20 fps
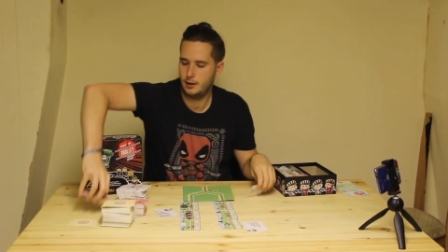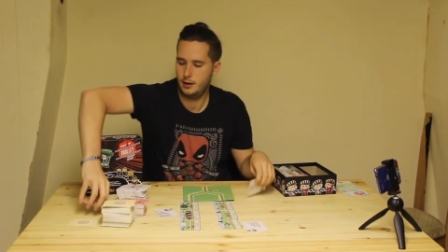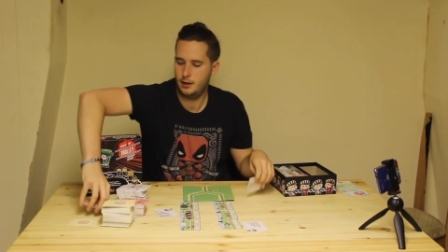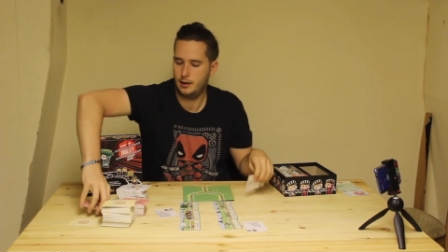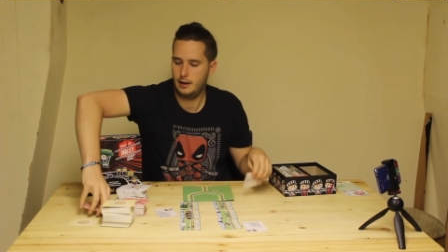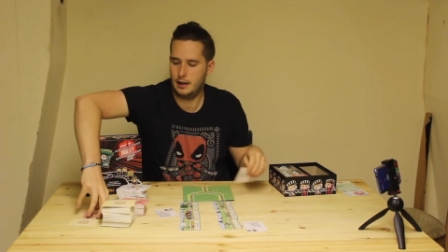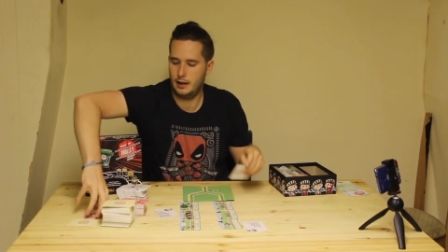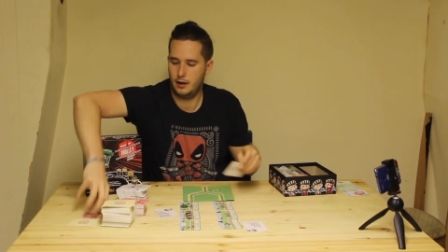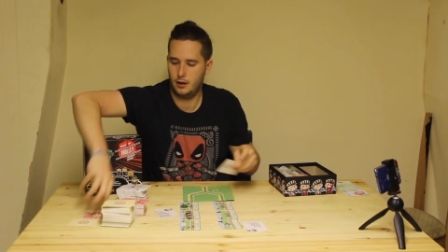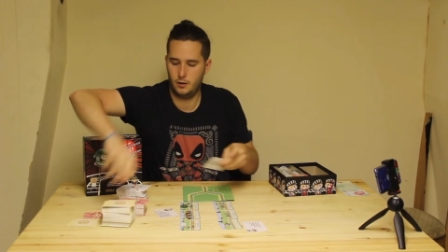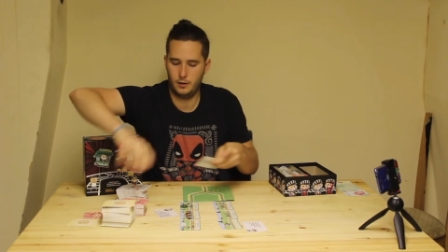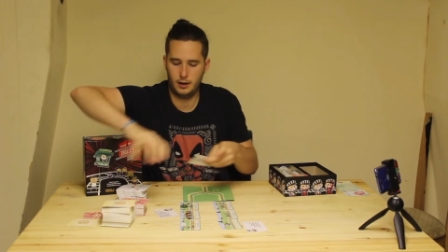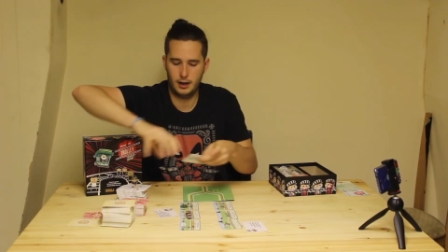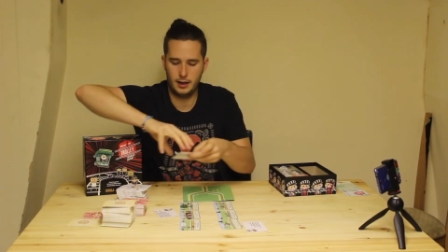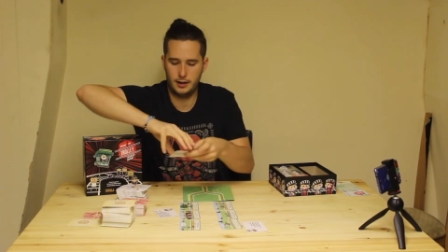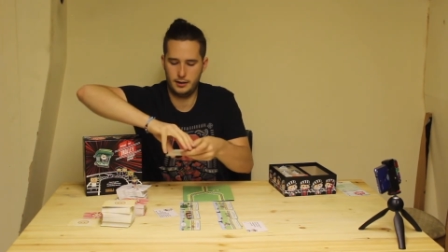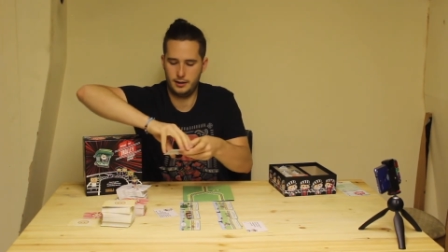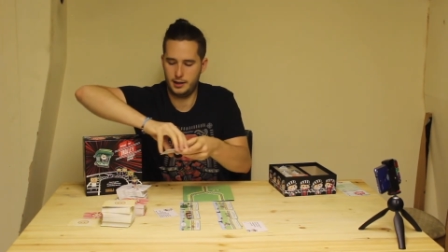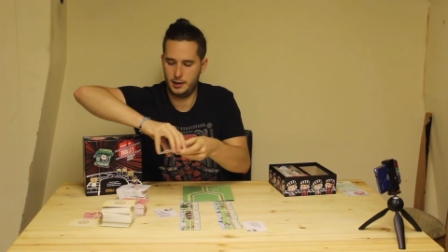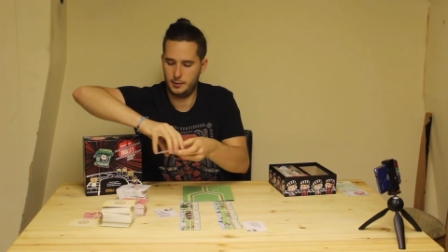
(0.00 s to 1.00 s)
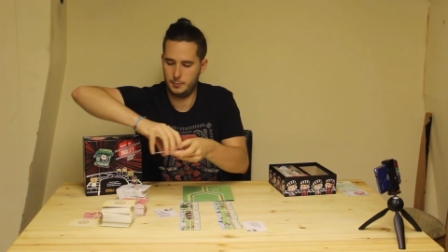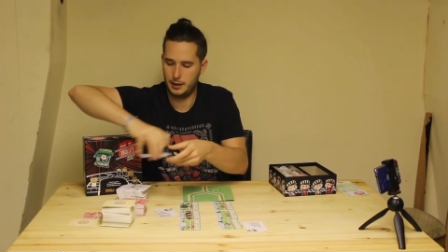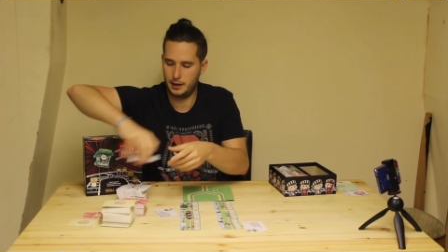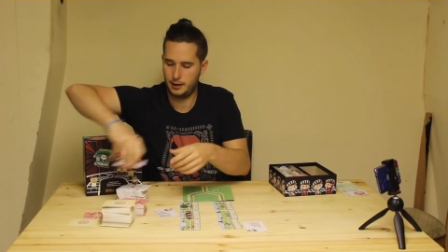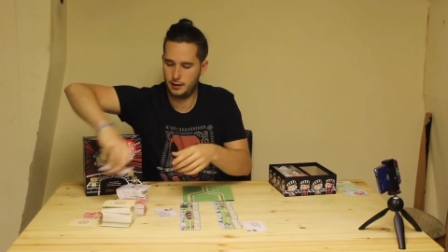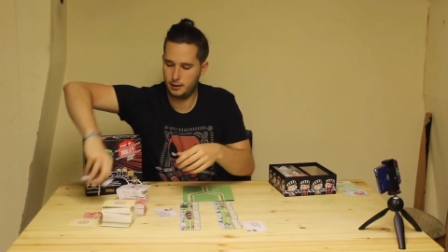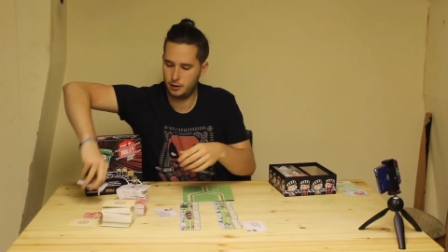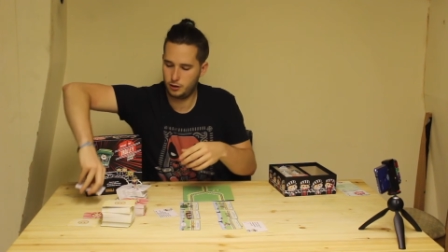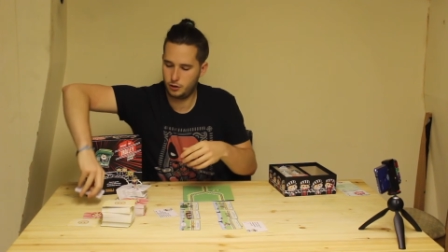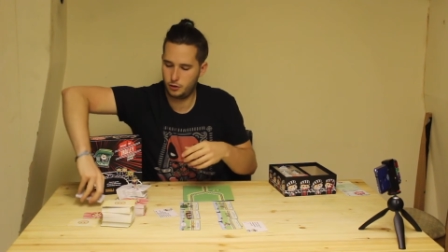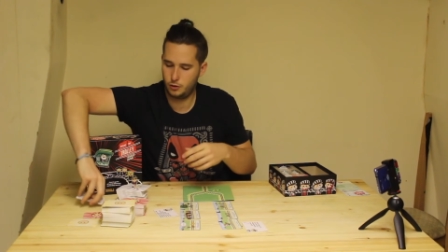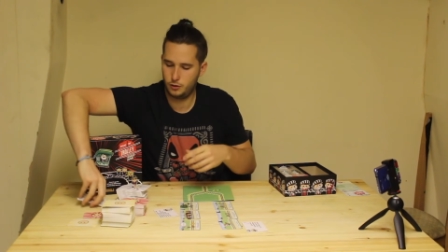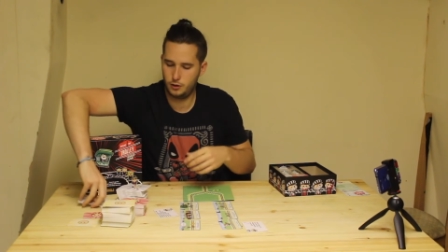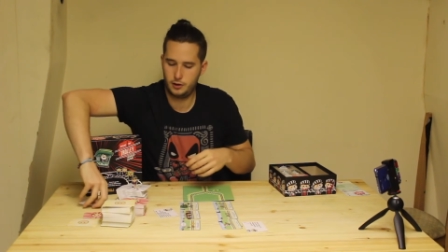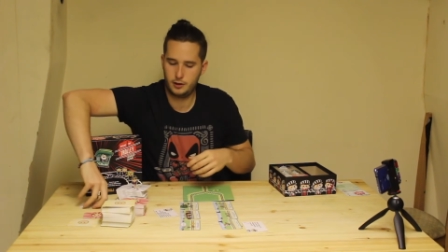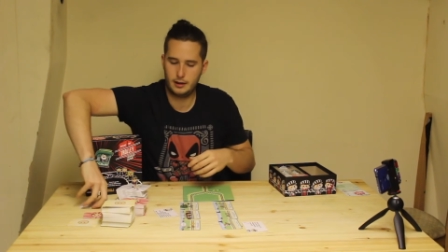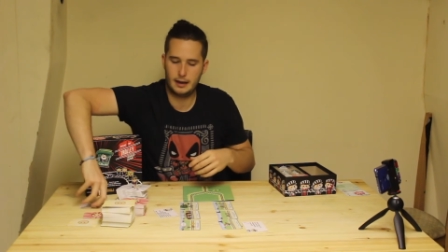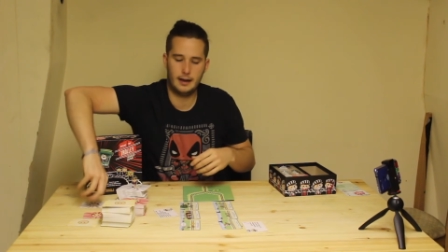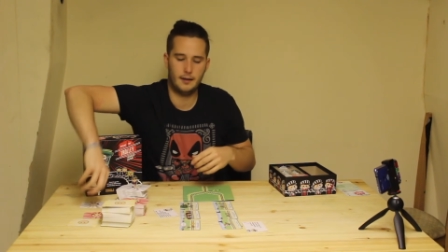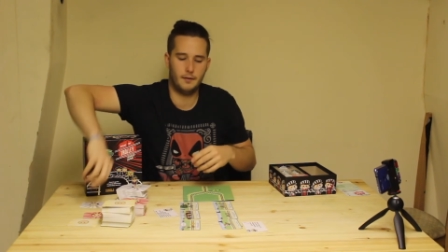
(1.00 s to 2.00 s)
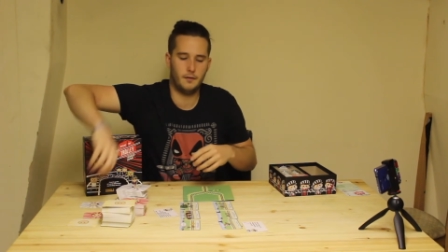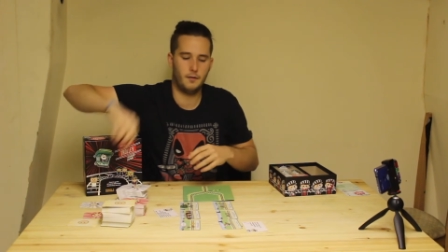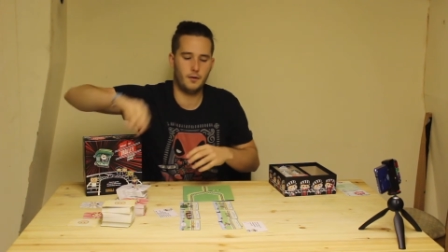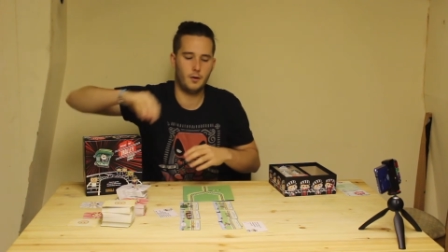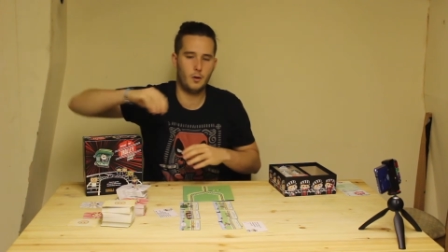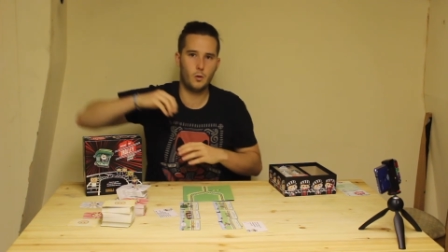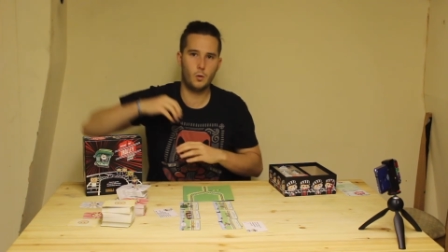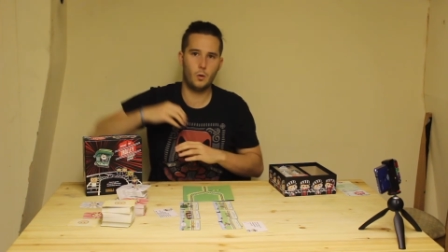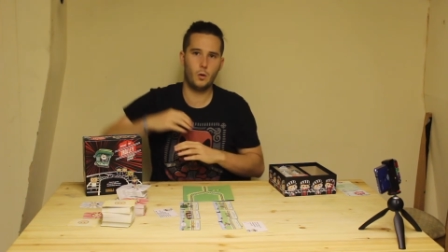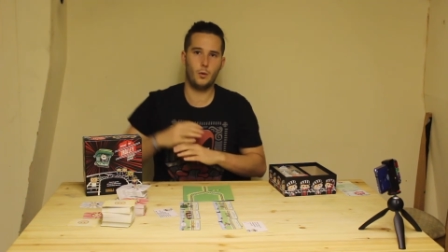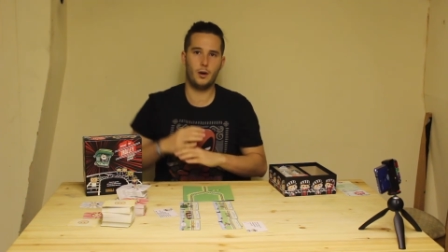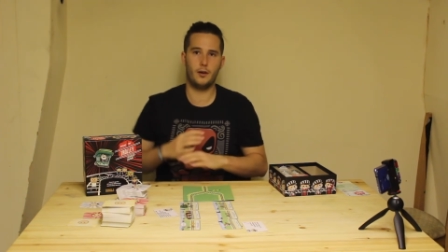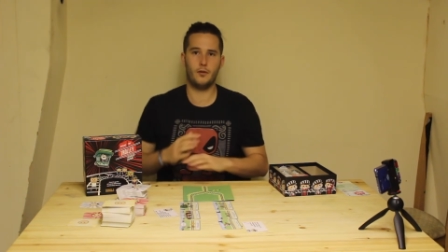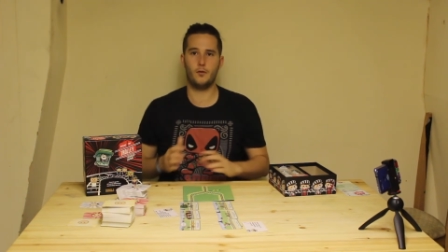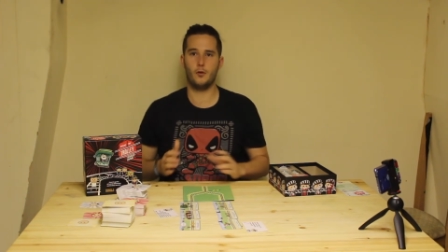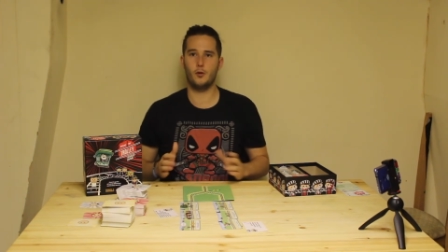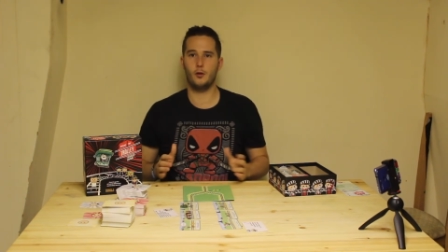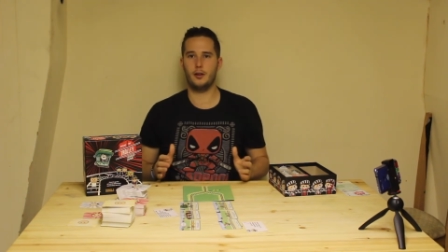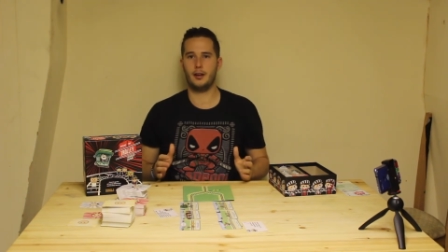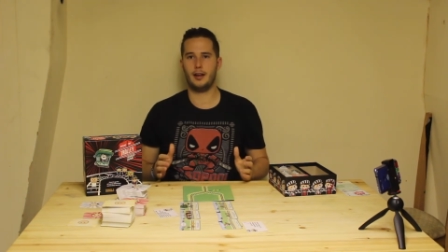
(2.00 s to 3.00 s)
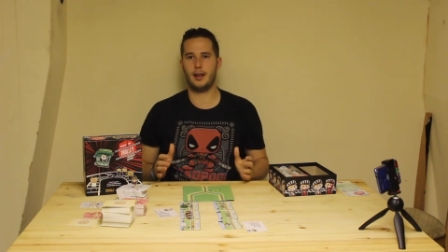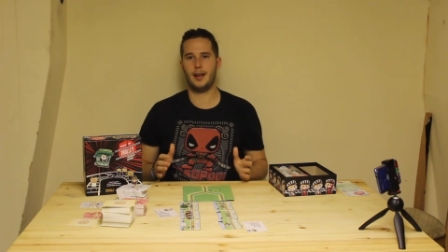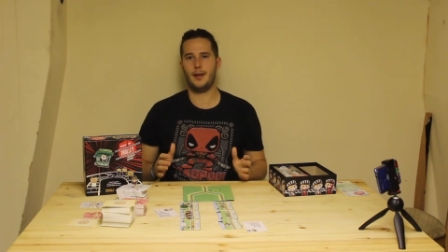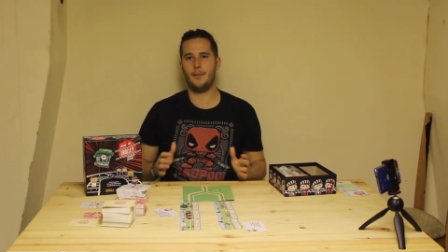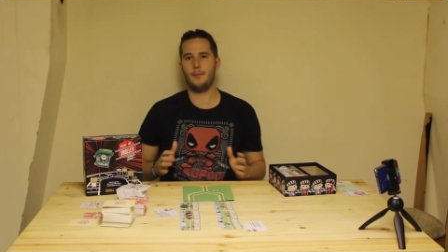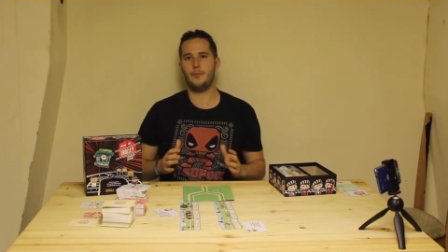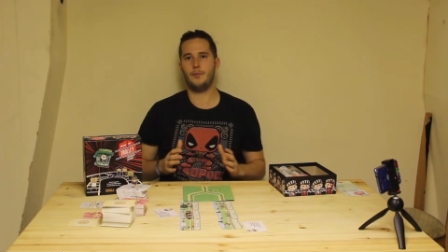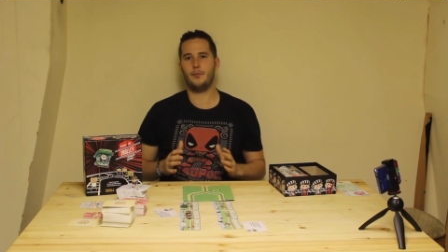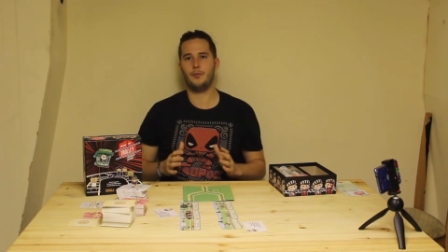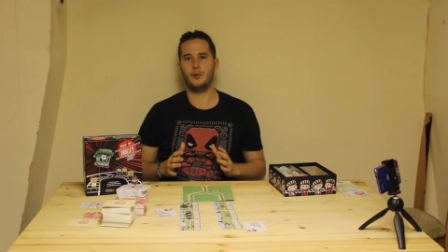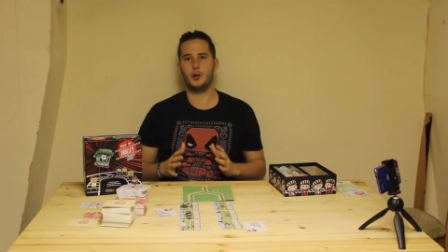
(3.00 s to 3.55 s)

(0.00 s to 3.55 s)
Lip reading: Now, as he's making his choice, and all the way through the game,